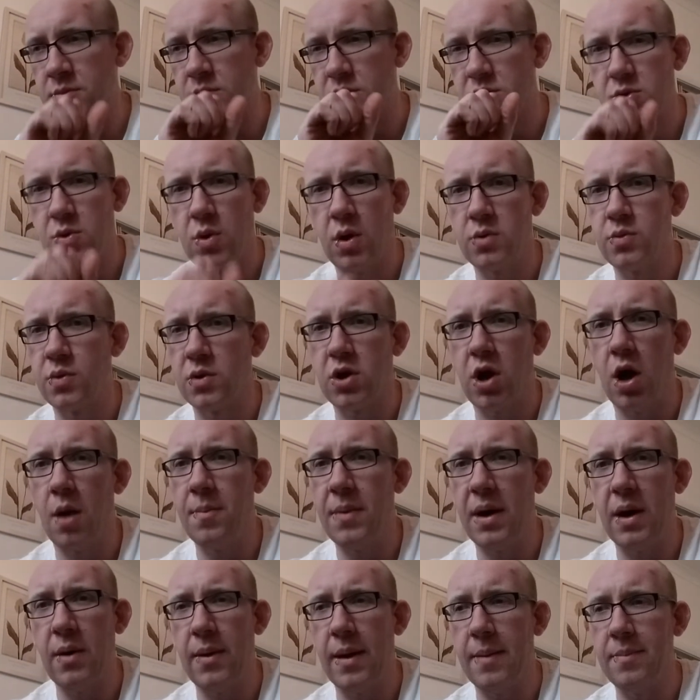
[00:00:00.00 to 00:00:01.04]
squad with
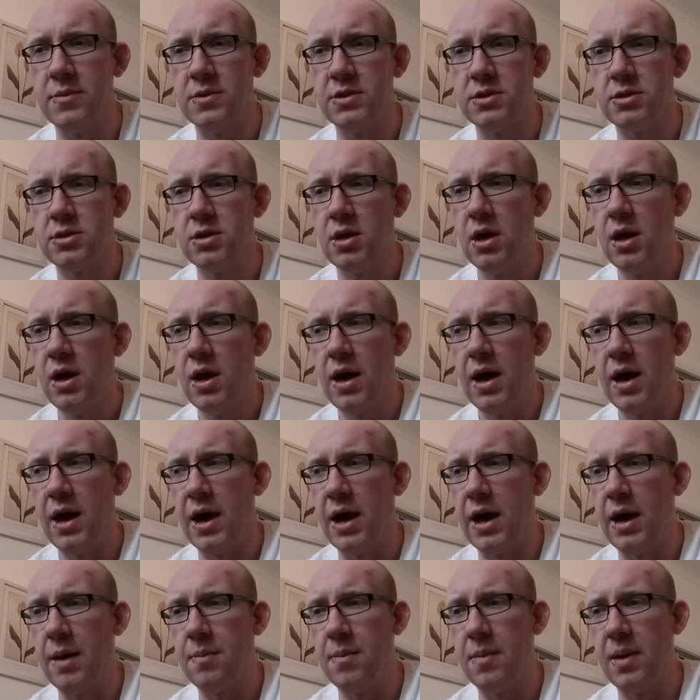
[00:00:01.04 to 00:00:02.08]
combat weapons,
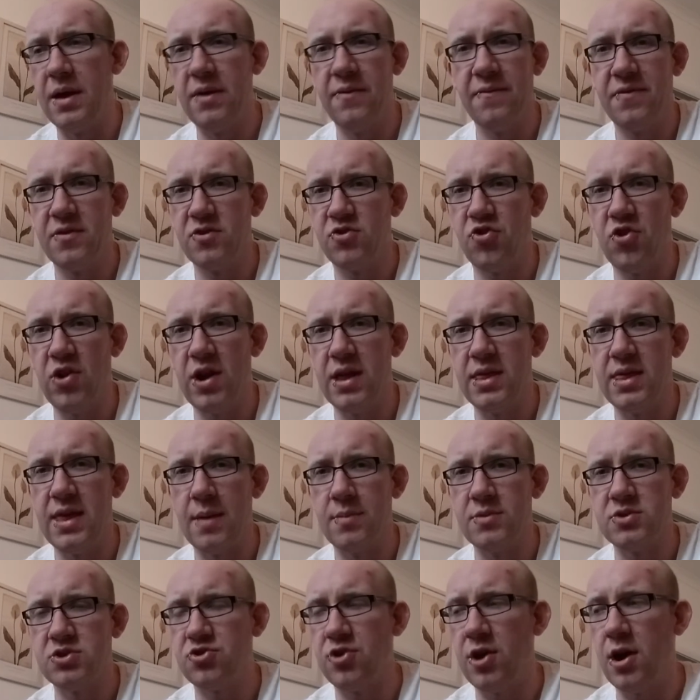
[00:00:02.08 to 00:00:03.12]
infiltrated
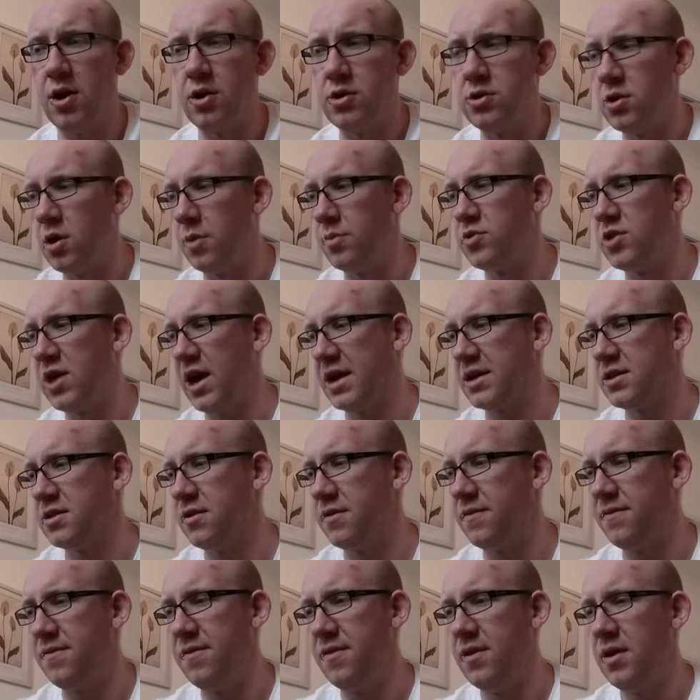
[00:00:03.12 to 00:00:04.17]
them straight on an
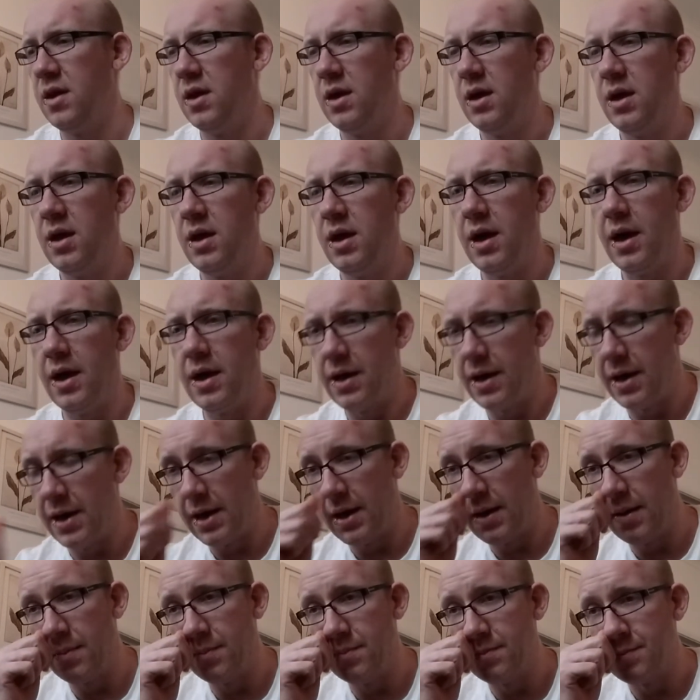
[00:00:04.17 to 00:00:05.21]
objective.
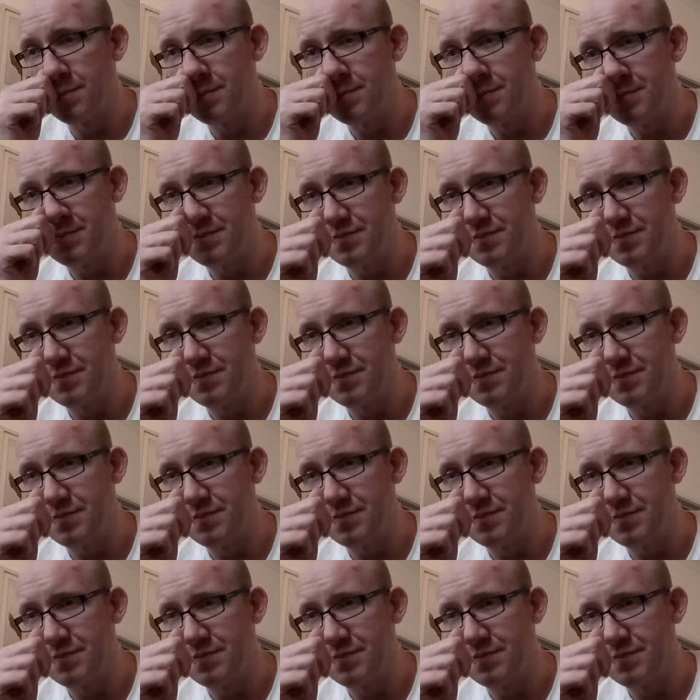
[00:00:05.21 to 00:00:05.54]
I